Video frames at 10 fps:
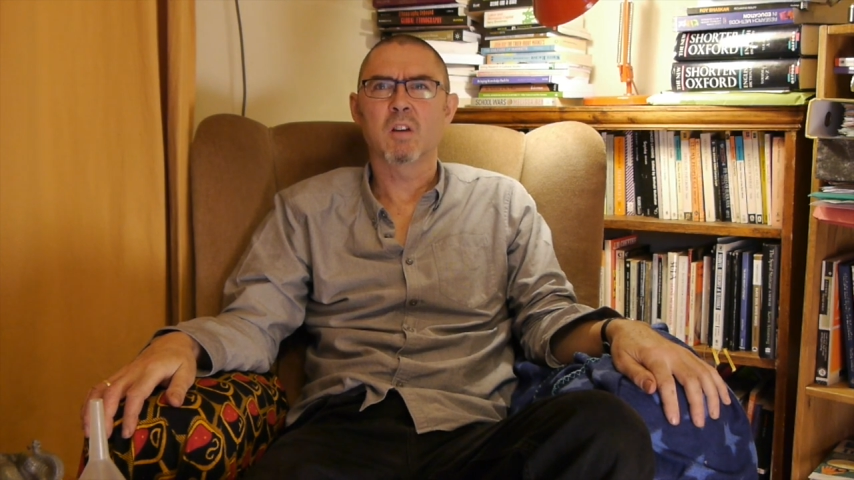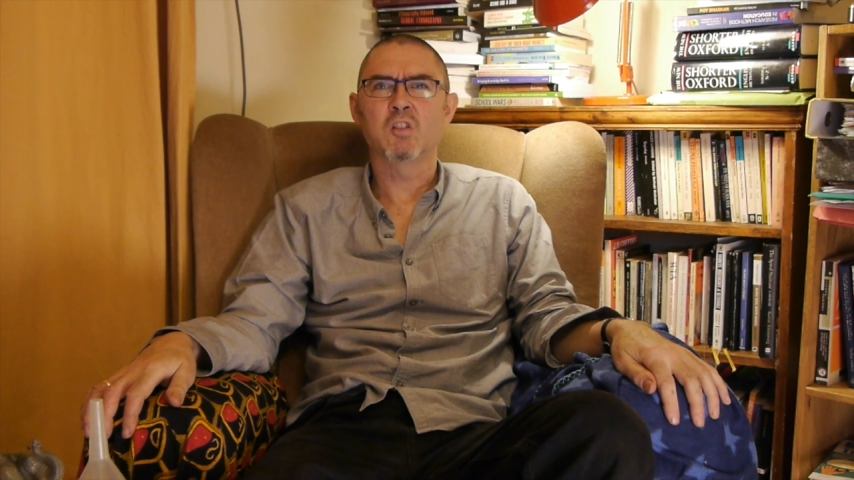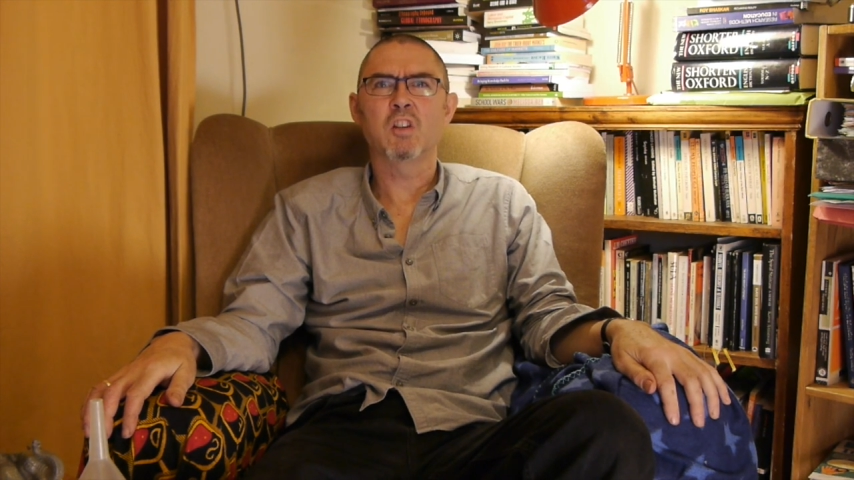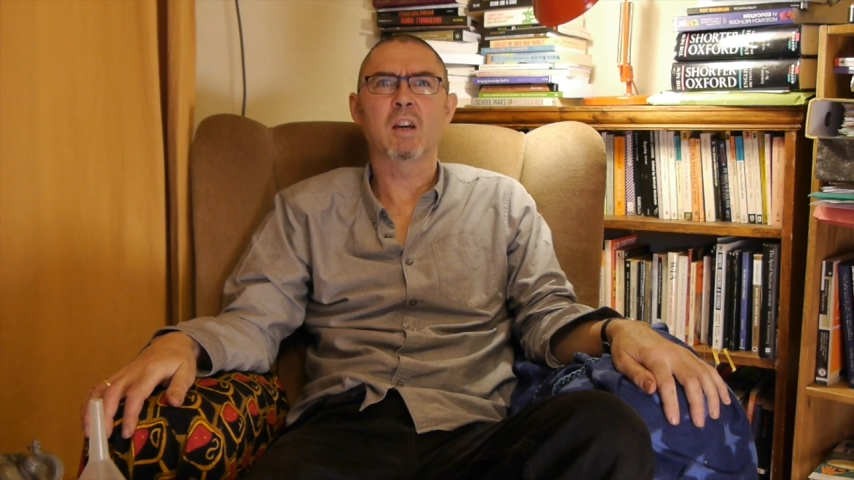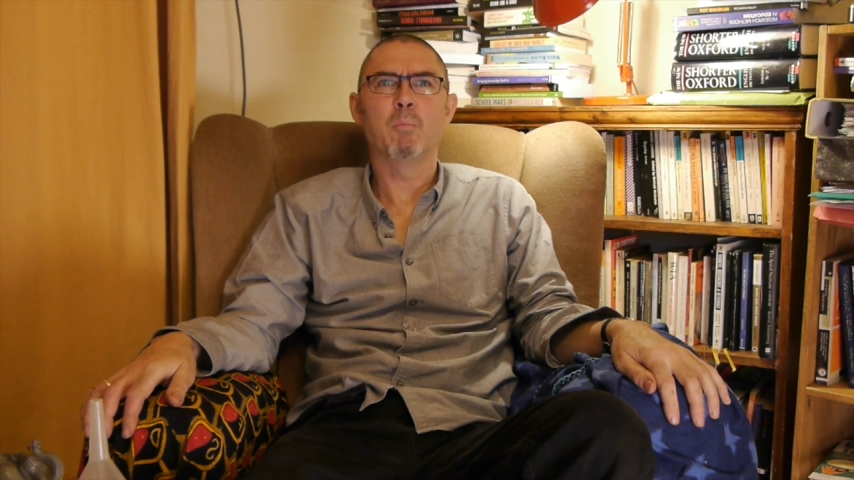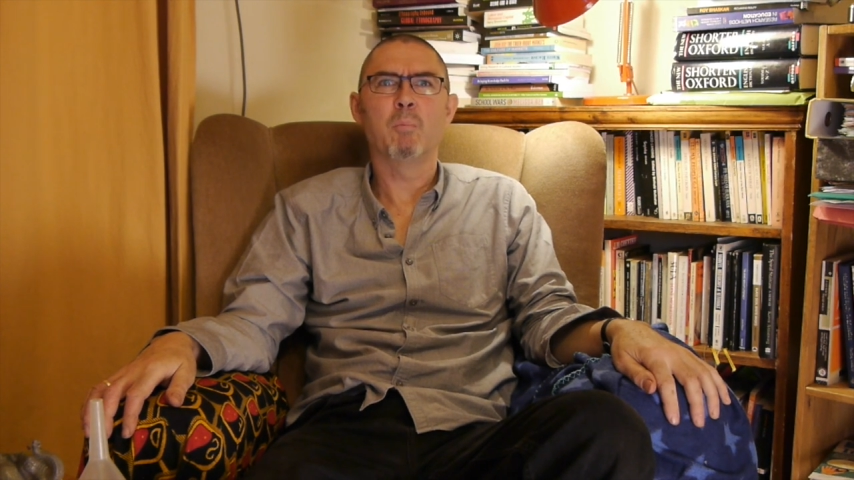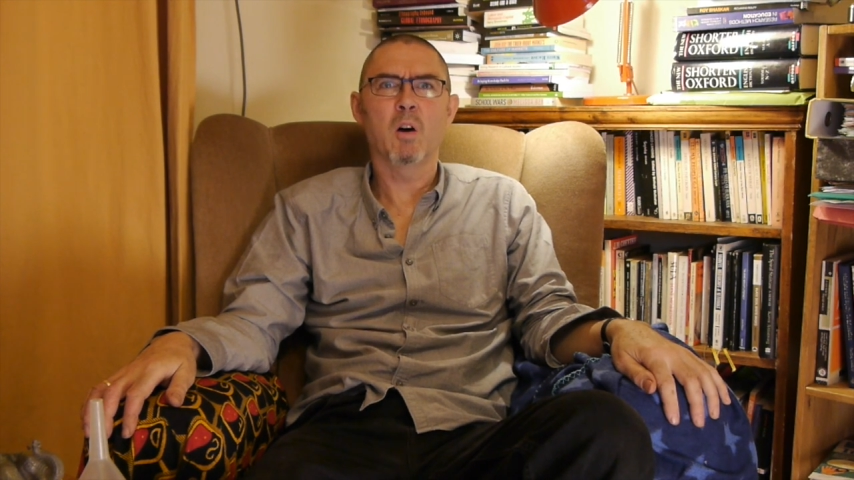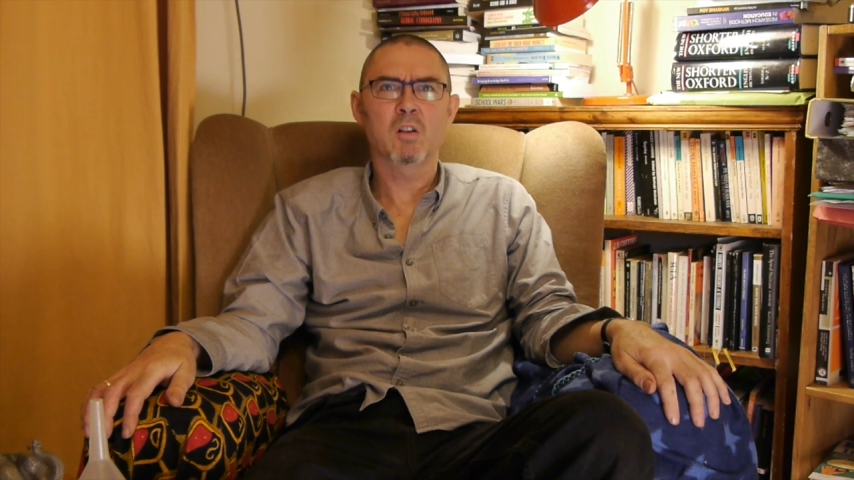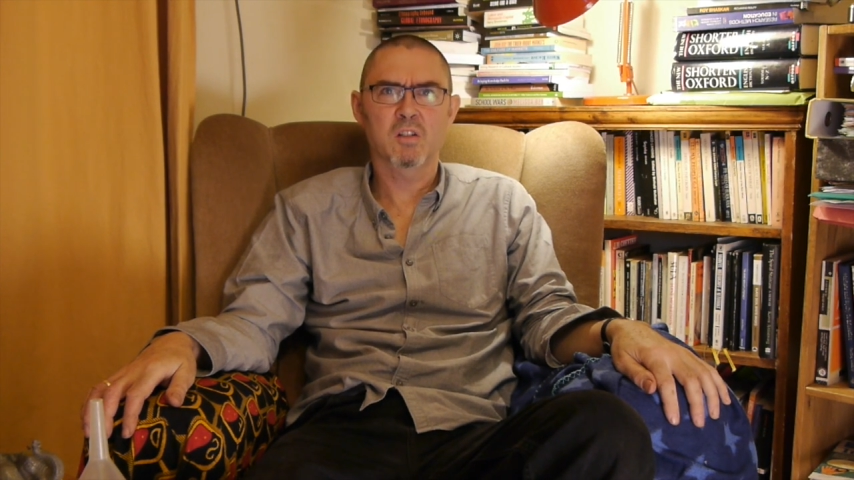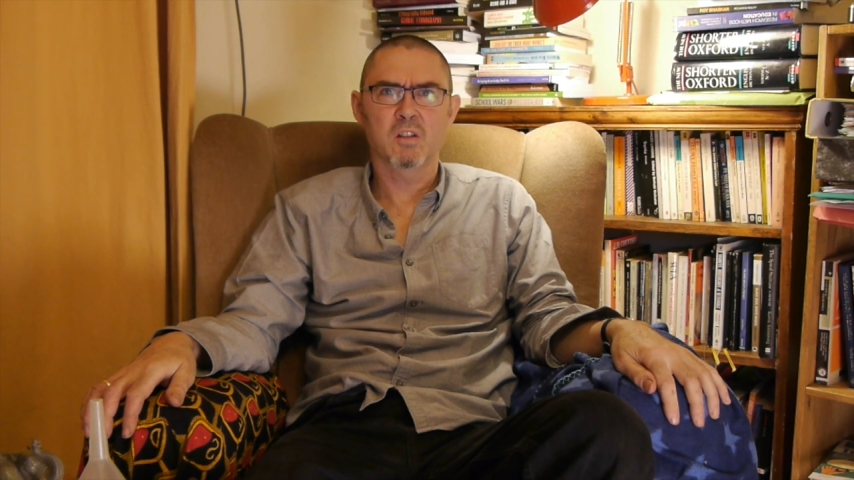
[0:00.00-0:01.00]
and check a
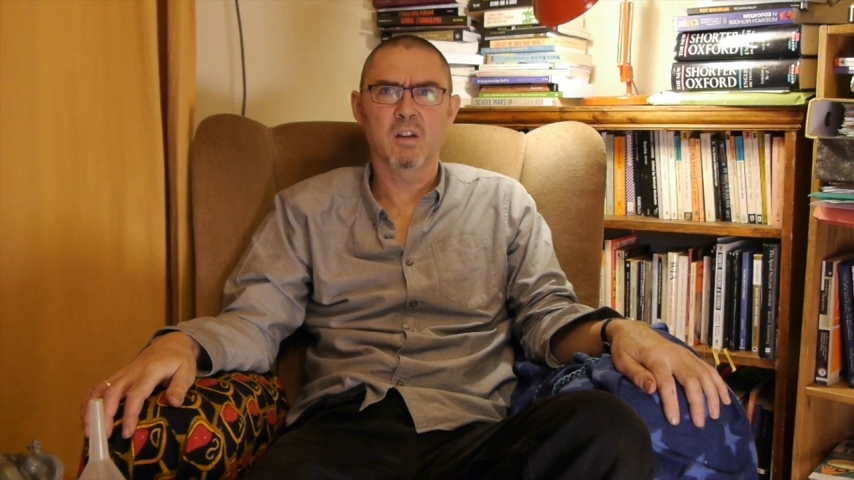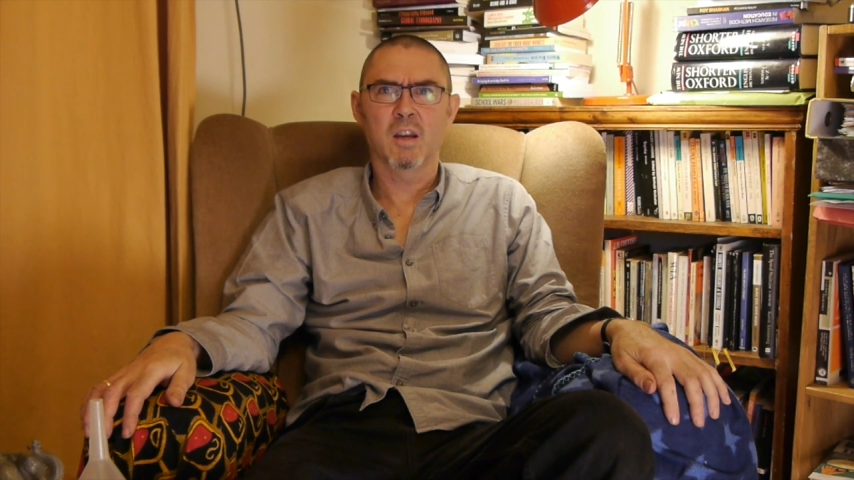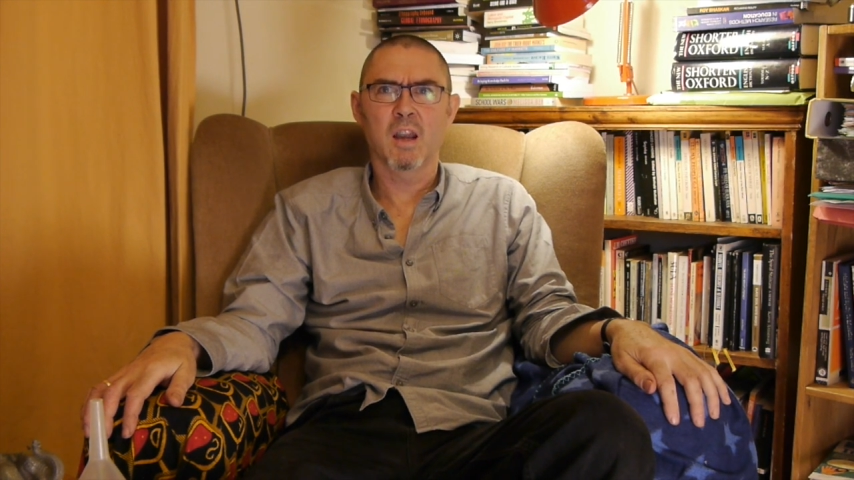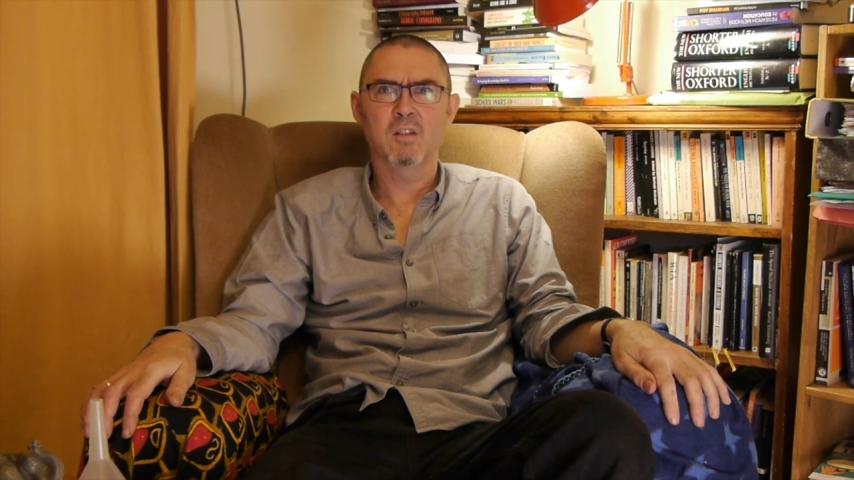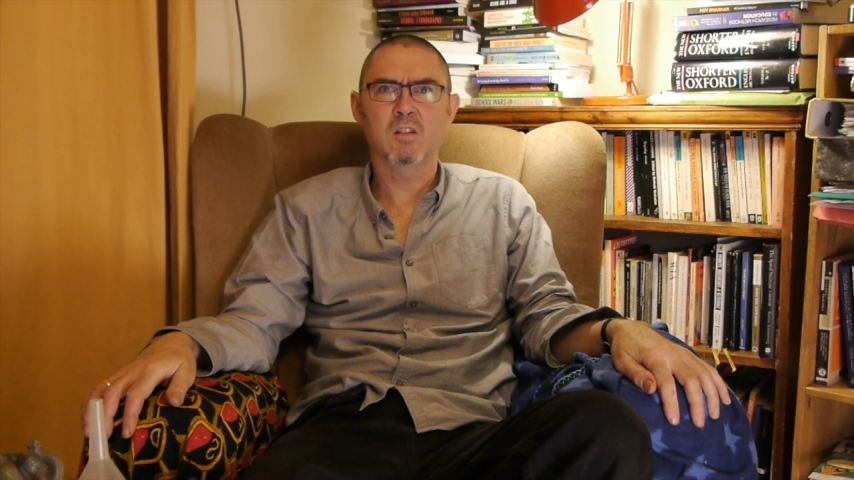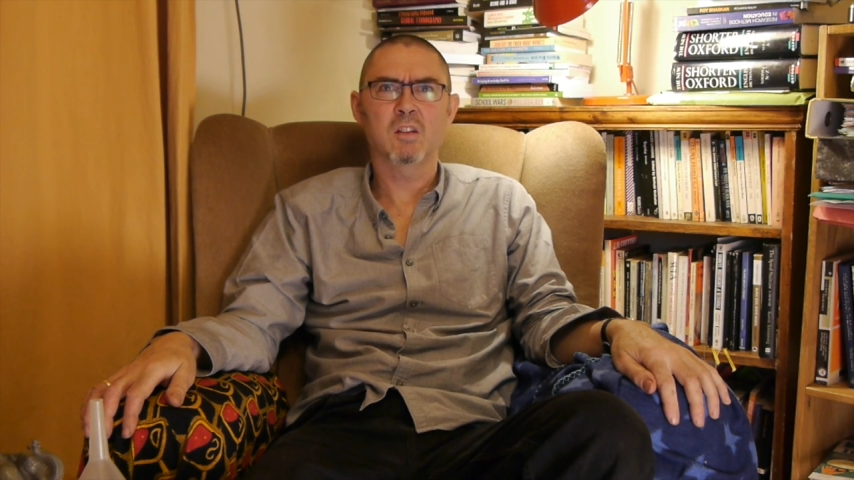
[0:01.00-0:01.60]
box against